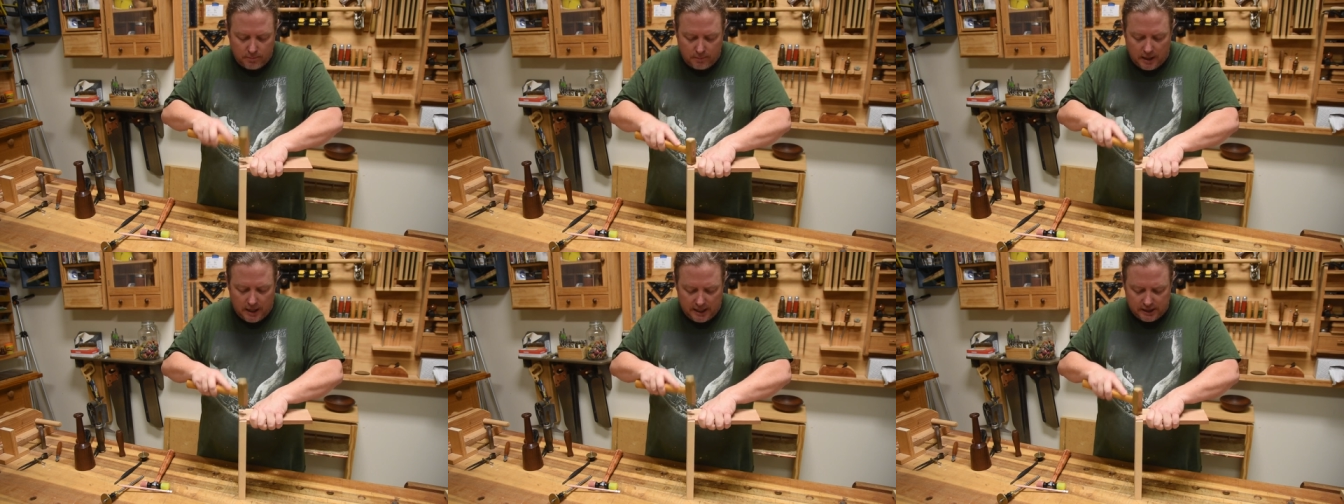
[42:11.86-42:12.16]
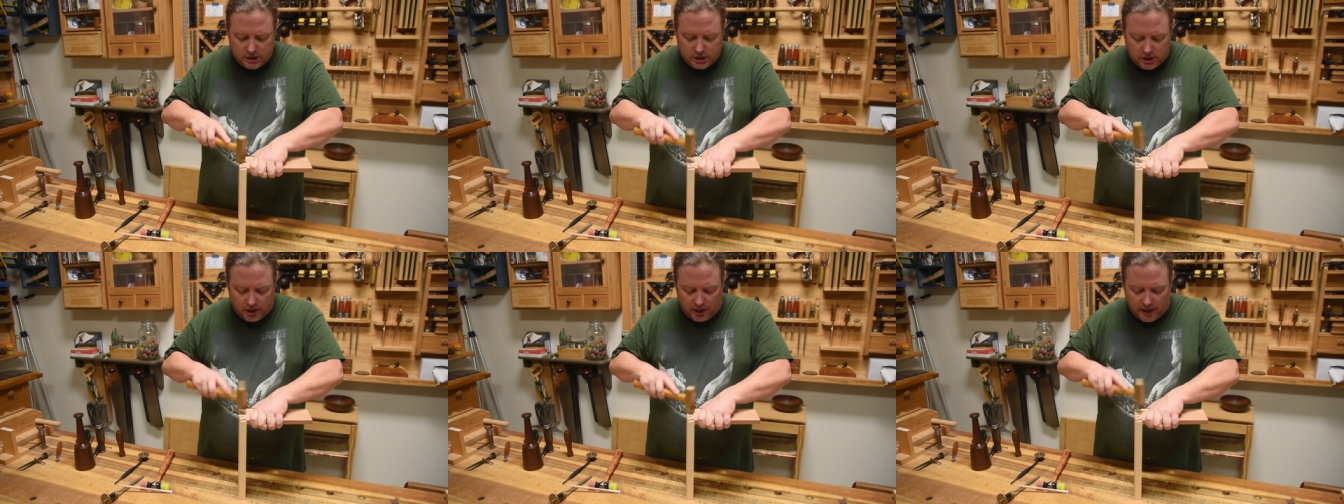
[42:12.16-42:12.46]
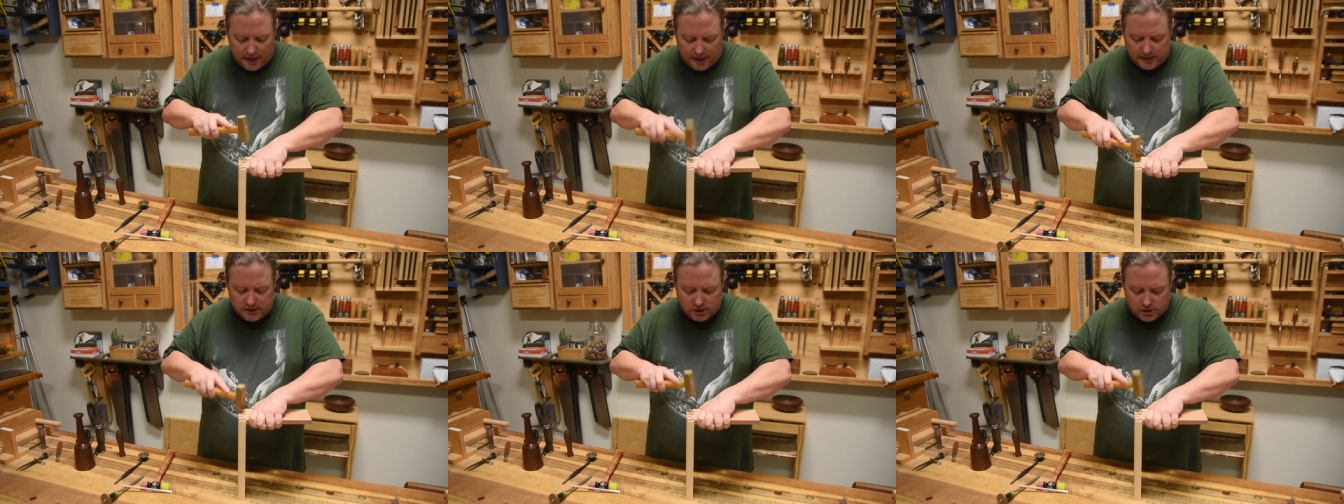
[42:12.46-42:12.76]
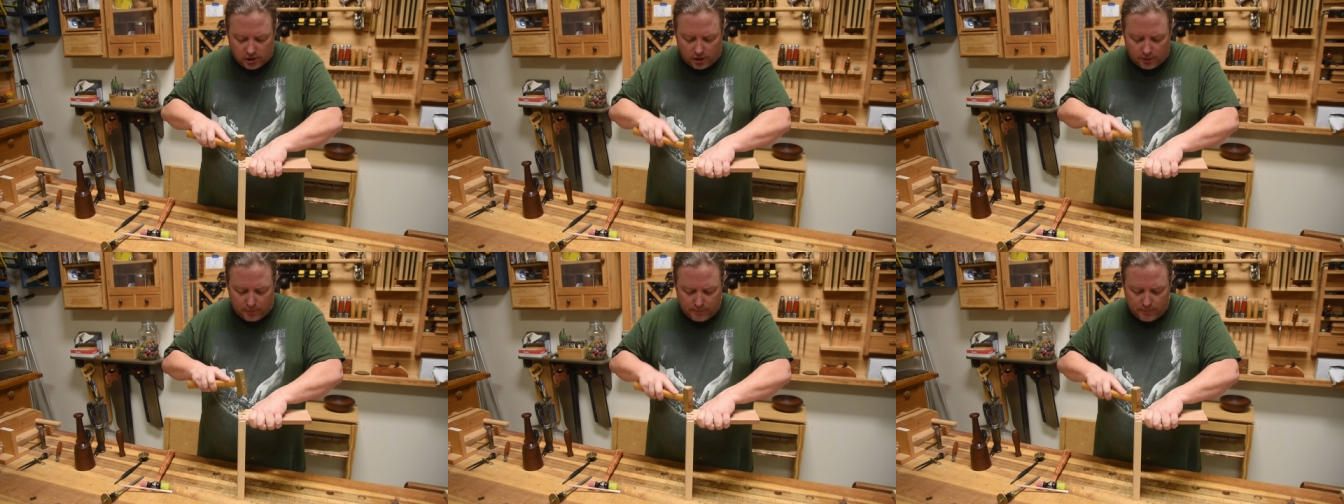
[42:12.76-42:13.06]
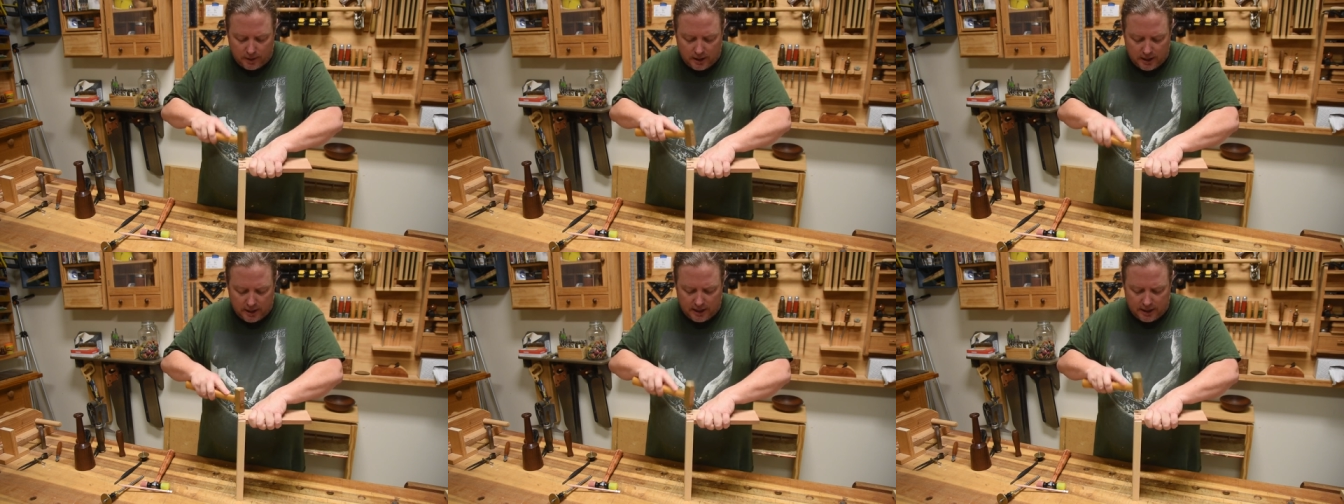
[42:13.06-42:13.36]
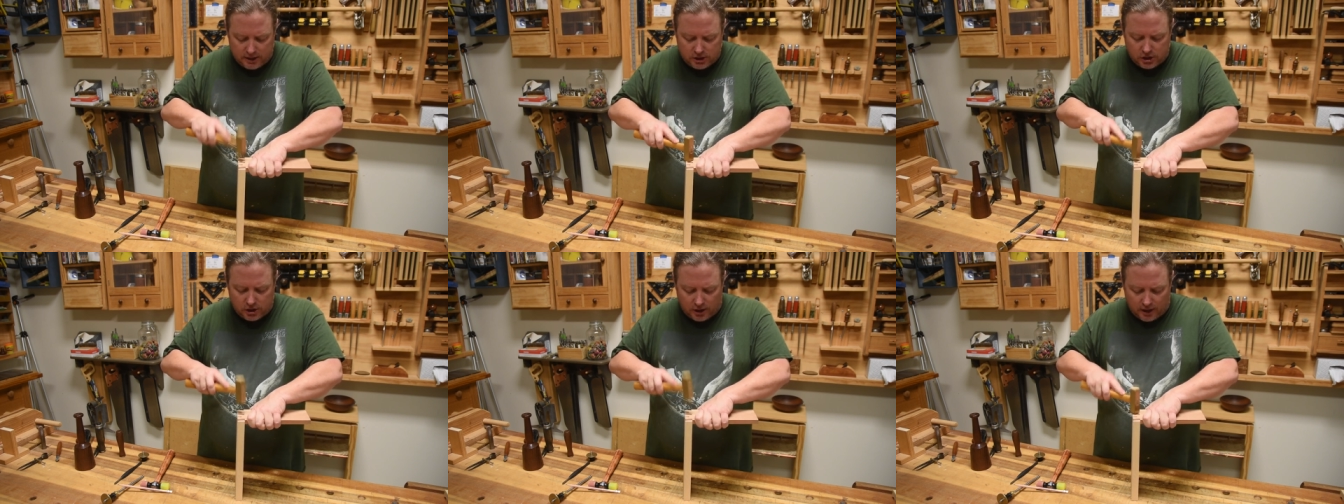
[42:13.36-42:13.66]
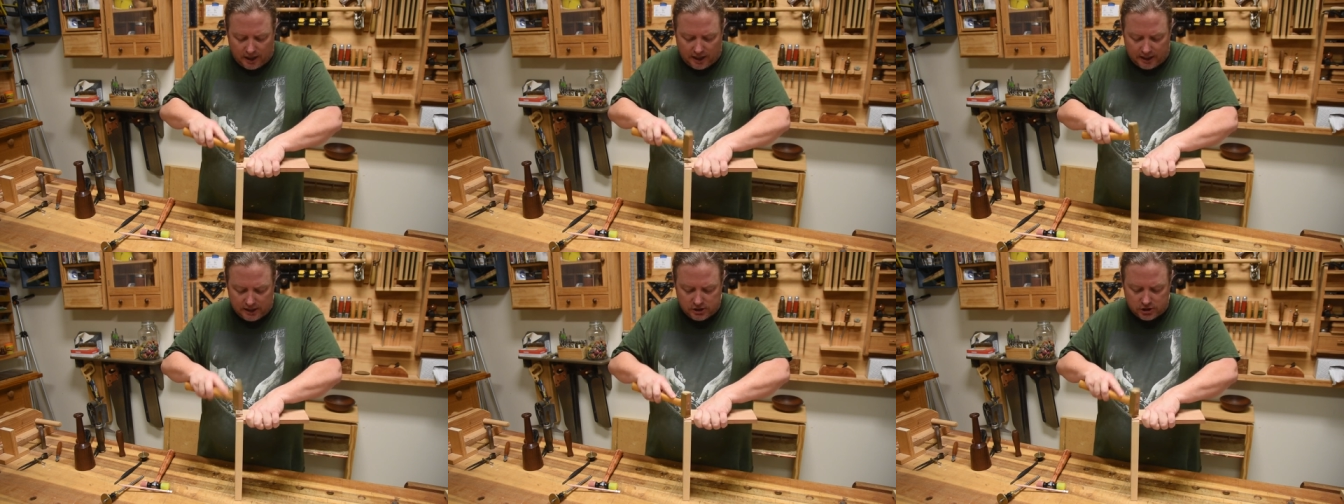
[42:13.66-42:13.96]
Much nicer, much
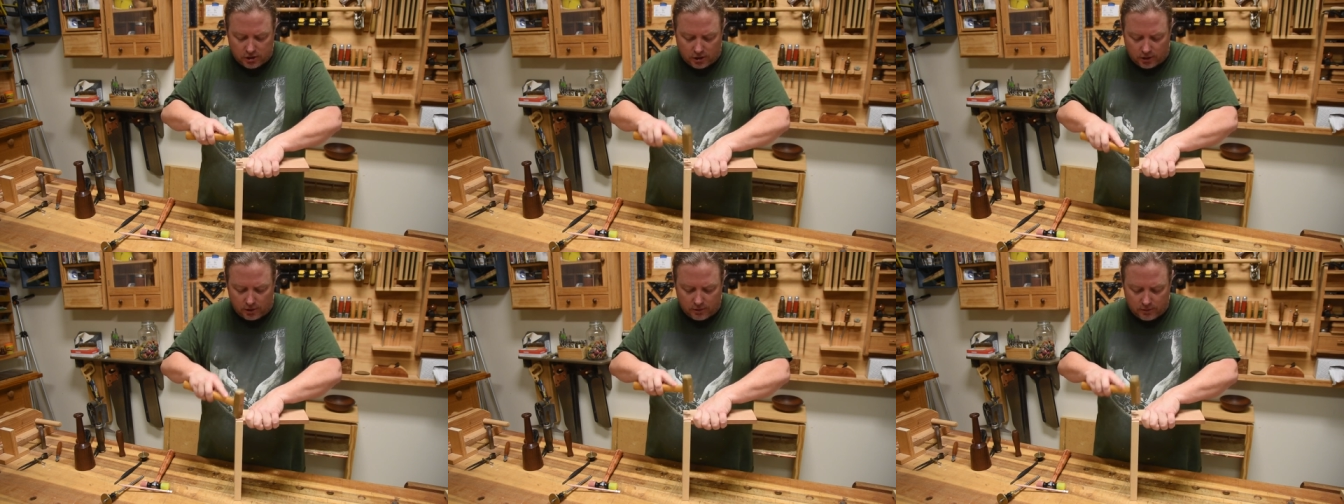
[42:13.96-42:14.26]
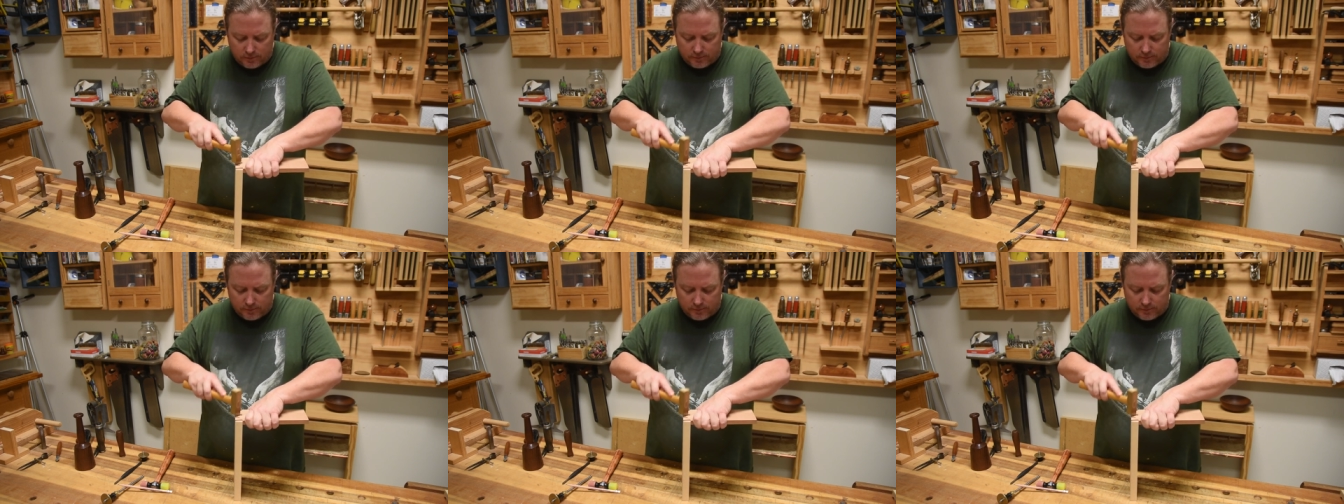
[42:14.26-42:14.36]
nicer.